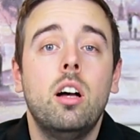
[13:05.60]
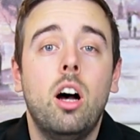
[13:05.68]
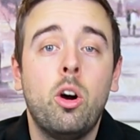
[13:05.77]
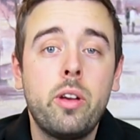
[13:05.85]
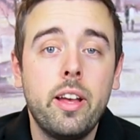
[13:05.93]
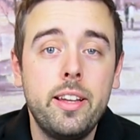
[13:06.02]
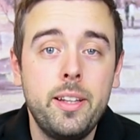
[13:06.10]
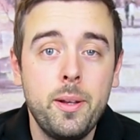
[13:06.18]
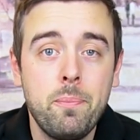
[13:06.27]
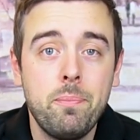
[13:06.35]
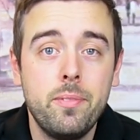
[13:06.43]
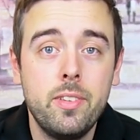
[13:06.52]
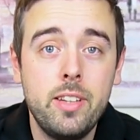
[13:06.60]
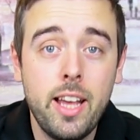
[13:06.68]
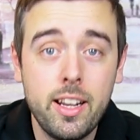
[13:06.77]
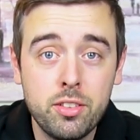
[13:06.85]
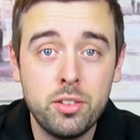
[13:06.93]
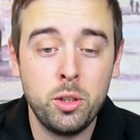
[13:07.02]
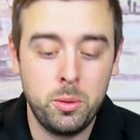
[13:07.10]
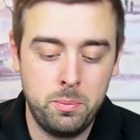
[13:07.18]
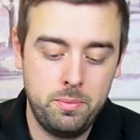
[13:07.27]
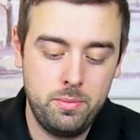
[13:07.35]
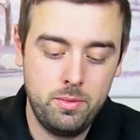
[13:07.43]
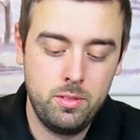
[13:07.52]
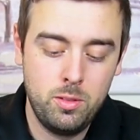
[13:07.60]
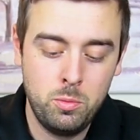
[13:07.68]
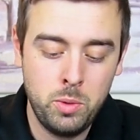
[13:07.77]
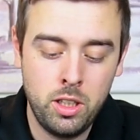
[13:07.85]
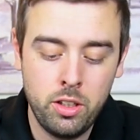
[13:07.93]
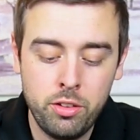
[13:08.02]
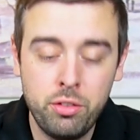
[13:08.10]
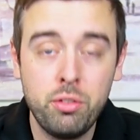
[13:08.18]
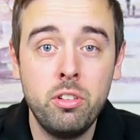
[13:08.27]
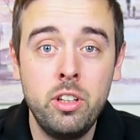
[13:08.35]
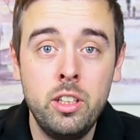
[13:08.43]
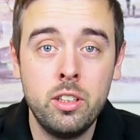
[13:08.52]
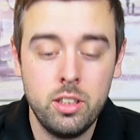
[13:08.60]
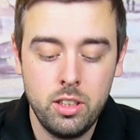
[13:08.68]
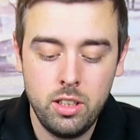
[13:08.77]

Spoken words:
Okay, next up we got the screen.